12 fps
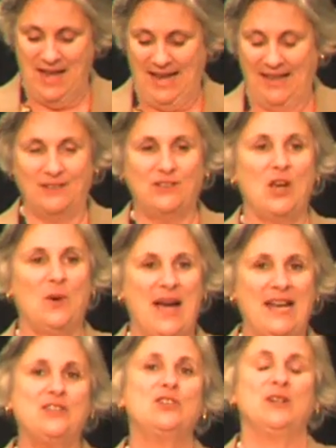And so
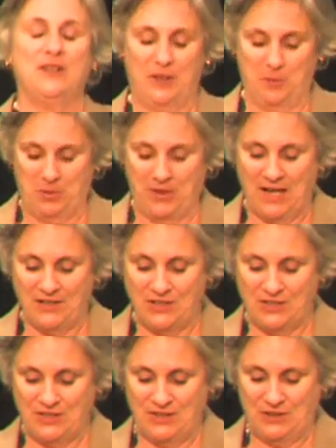I took the
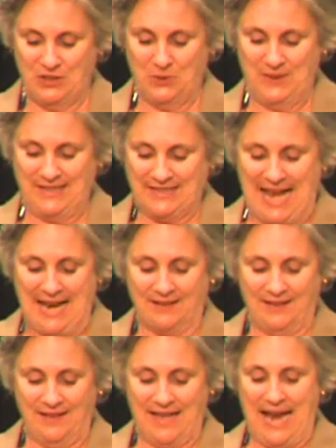plunge to do
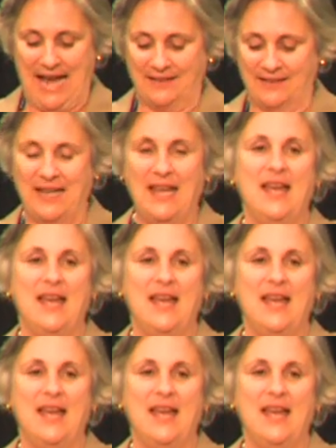exactly that.